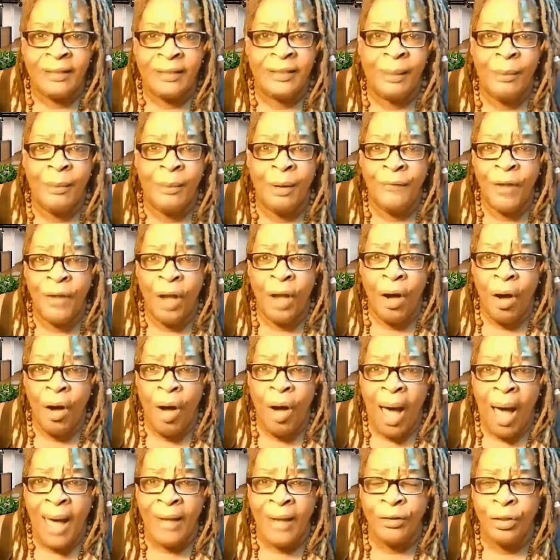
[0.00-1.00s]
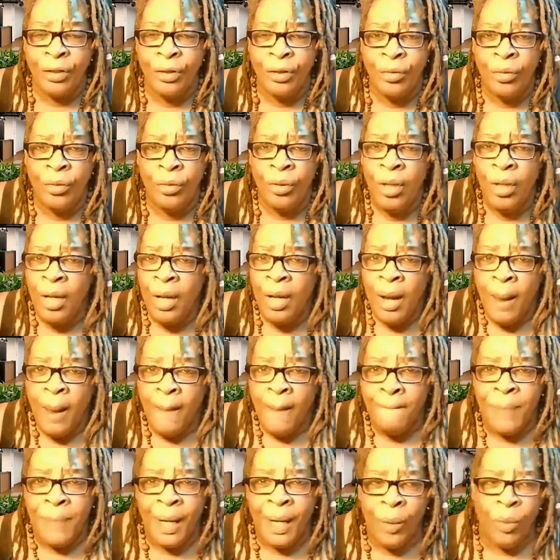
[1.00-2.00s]
I, some of y'all, I do.
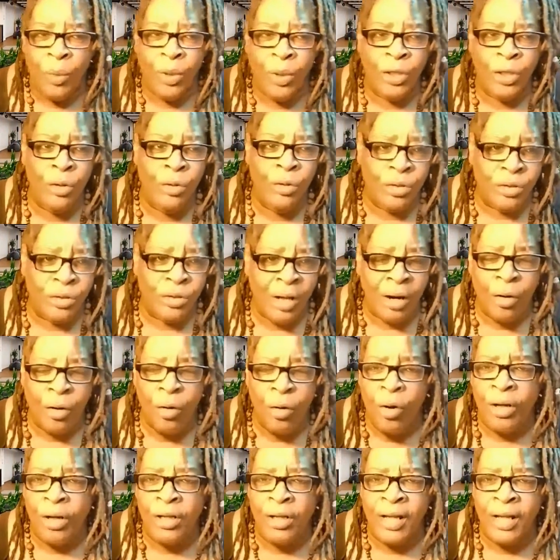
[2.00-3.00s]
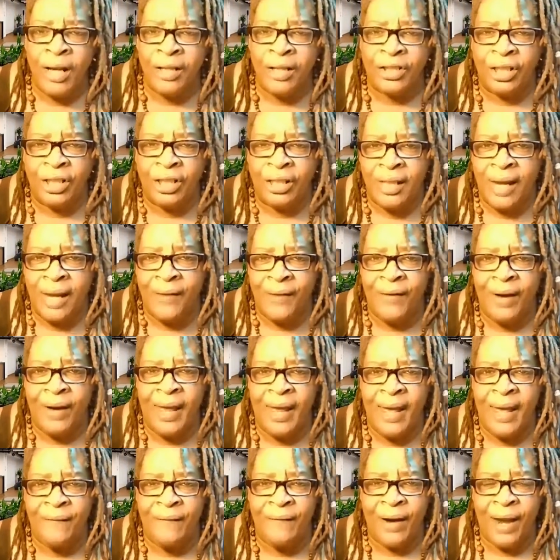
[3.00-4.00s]
But when you start going, there should
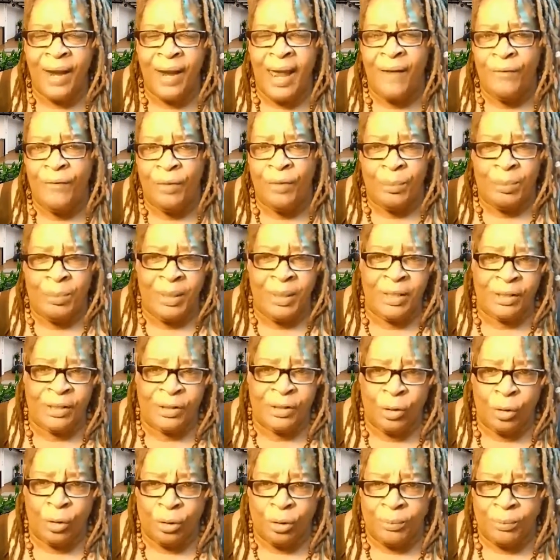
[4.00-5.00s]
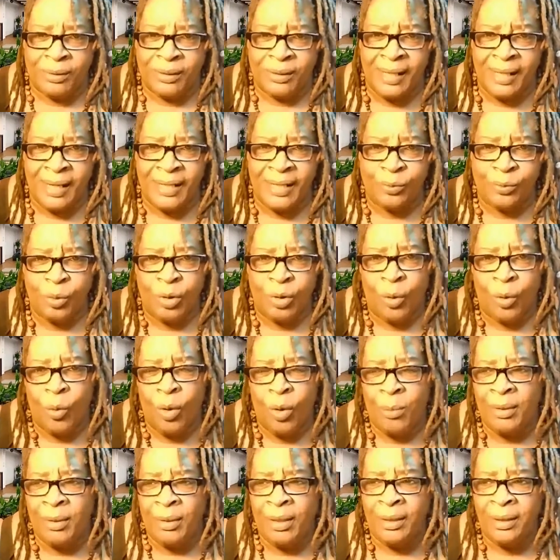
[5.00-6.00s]
never, ever, ever be a circumstance
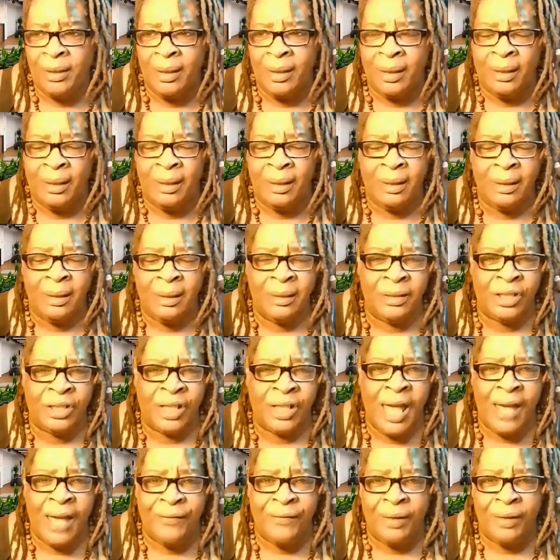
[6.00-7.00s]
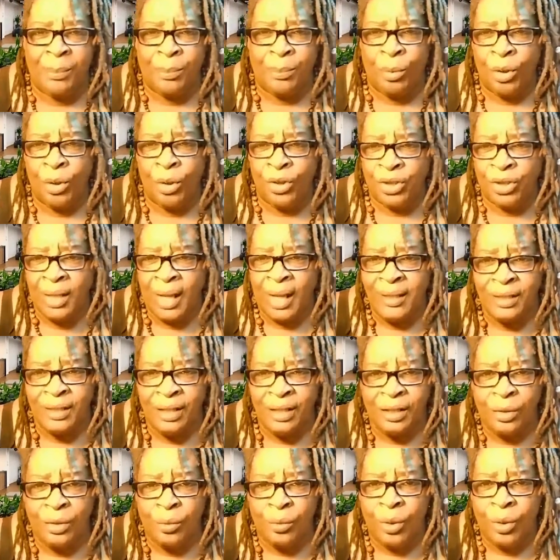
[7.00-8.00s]
where a woman uh, should have an
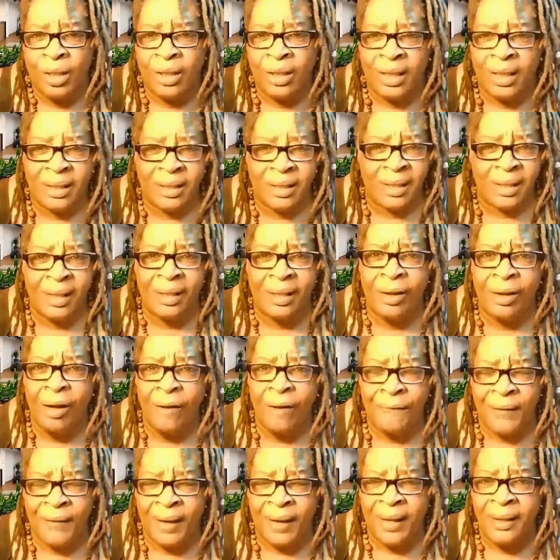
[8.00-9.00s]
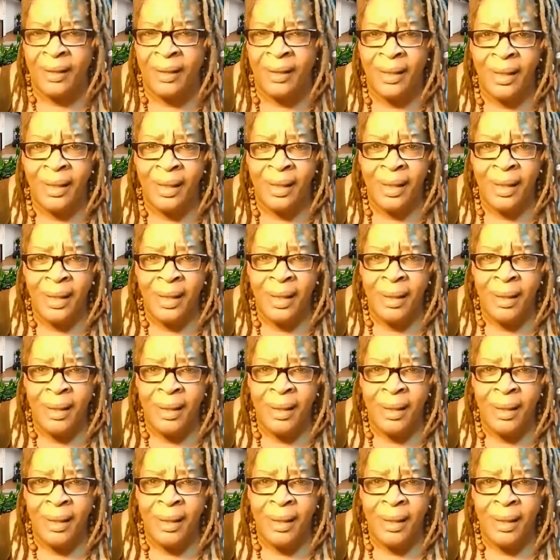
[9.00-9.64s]
abortion. I tell you where to get the hell off that.